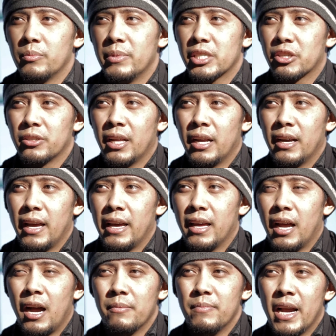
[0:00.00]
to make sure that
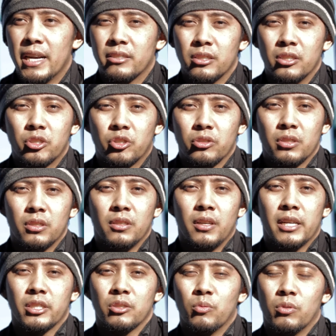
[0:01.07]
I'm actually interested in
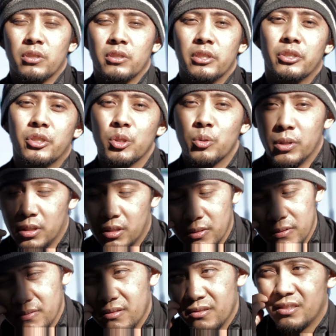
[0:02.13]
actually wanting to do it,
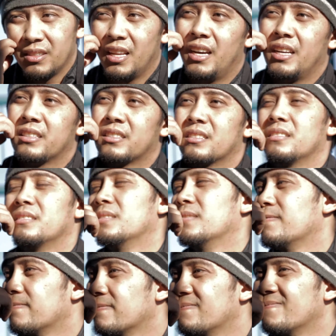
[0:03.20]
not
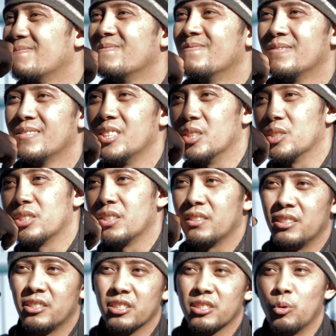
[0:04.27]
you know
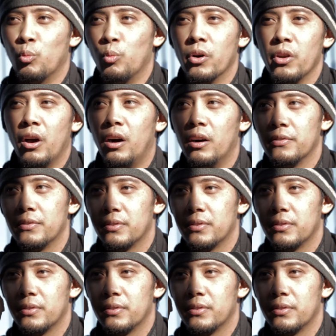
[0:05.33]
something that's just a one-off.